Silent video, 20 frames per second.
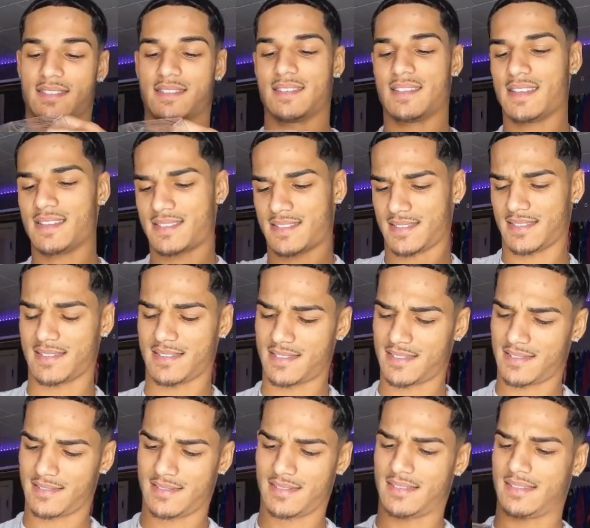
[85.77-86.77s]
This
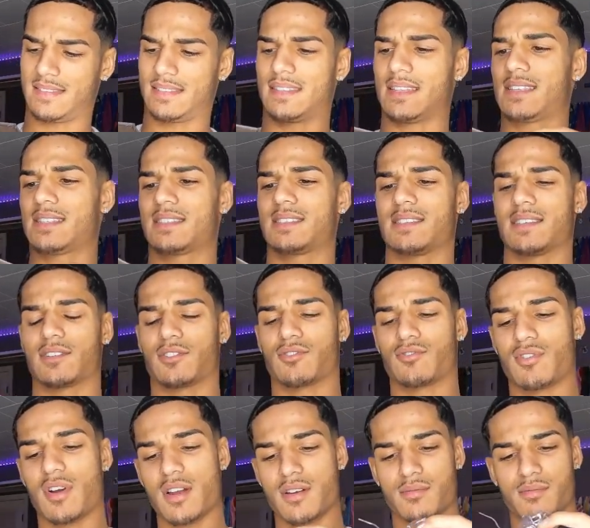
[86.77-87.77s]
is
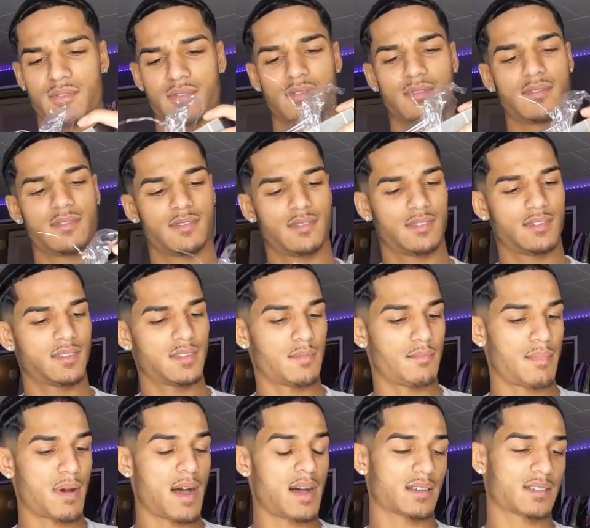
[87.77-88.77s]
incredible. The
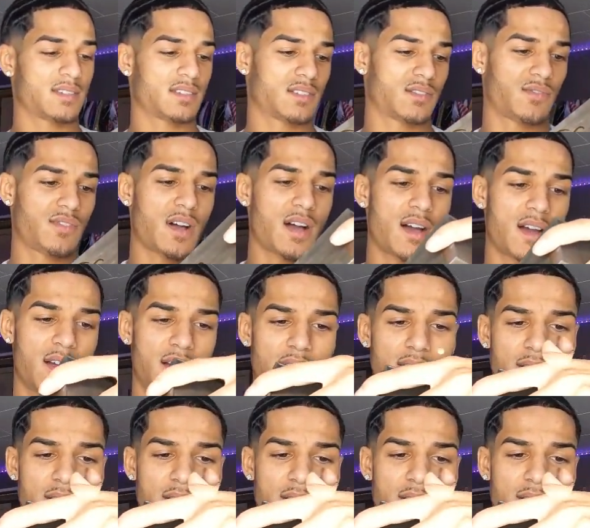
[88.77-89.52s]
box is fire.